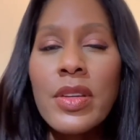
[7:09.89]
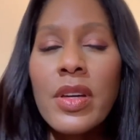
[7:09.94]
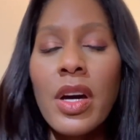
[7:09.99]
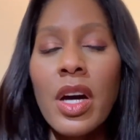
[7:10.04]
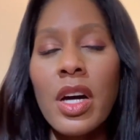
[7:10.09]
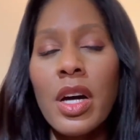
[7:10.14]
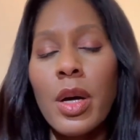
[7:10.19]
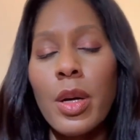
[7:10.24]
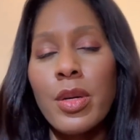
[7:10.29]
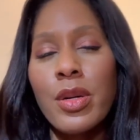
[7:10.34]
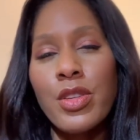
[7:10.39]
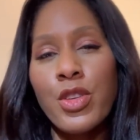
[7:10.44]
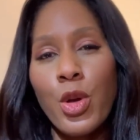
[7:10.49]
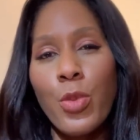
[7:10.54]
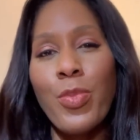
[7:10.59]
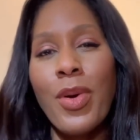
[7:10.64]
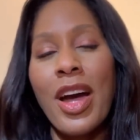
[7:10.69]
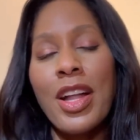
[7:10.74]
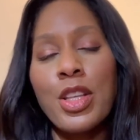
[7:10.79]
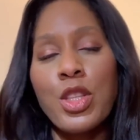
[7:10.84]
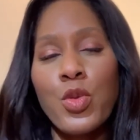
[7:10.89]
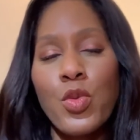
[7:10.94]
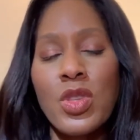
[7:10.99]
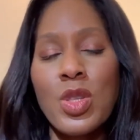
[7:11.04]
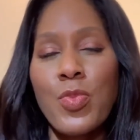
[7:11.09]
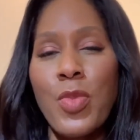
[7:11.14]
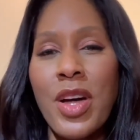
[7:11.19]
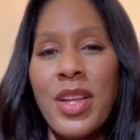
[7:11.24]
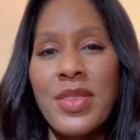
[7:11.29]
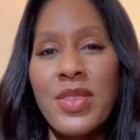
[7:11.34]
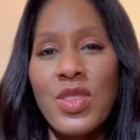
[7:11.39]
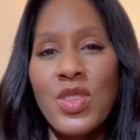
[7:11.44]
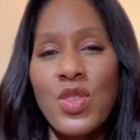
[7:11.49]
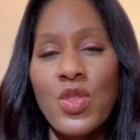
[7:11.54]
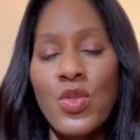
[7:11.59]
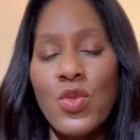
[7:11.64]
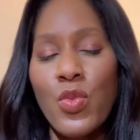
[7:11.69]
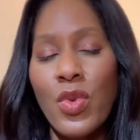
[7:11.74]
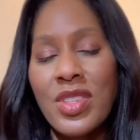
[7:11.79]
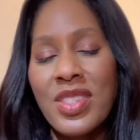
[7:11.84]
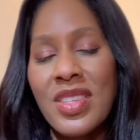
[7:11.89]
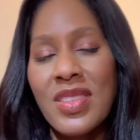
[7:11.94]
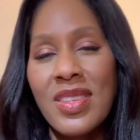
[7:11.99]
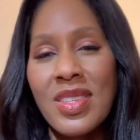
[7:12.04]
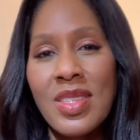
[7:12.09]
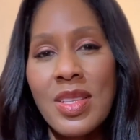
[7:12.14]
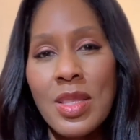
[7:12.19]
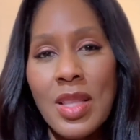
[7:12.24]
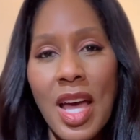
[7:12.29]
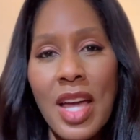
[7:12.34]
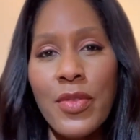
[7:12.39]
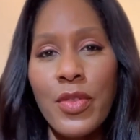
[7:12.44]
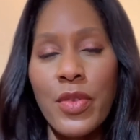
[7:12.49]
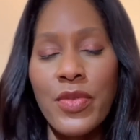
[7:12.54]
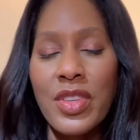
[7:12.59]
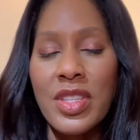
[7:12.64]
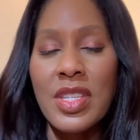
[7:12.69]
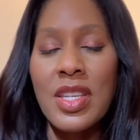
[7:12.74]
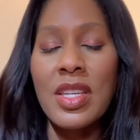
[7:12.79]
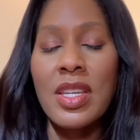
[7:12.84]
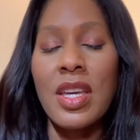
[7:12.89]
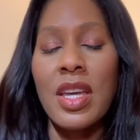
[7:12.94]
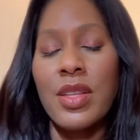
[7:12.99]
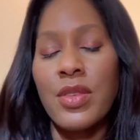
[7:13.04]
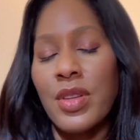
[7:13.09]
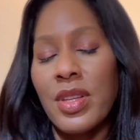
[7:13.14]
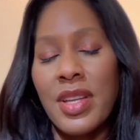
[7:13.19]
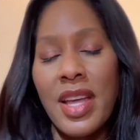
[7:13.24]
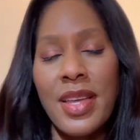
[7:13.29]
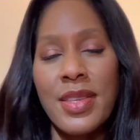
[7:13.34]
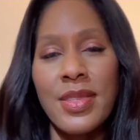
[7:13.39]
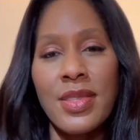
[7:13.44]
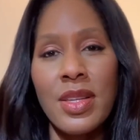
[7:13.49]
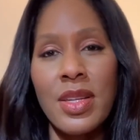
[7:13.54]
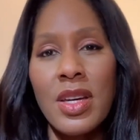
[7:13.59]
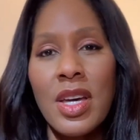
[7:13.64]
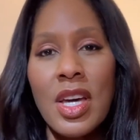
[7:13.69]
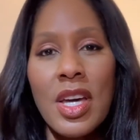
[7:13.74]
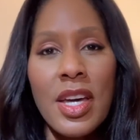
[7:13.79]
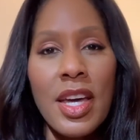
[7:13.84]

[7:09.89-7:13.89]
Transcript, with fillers: Uh, your body's response to what's in the saliva of the tick and it has a,